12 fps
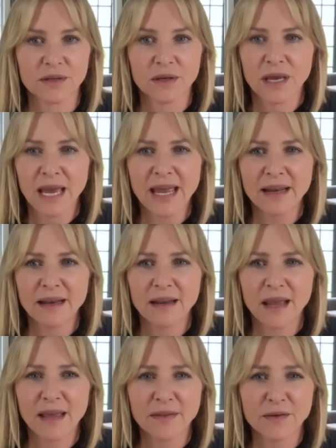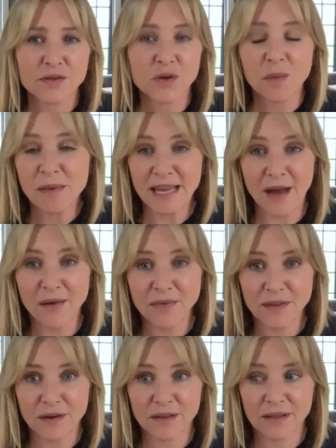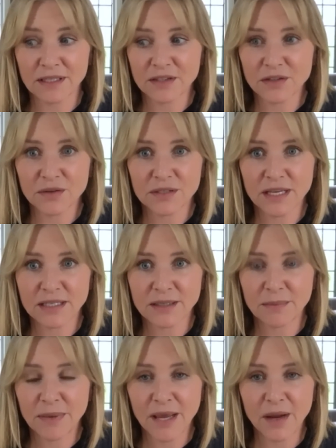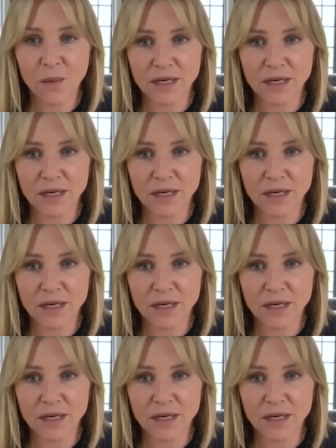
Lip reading: And there's so many out there that listeners get to pick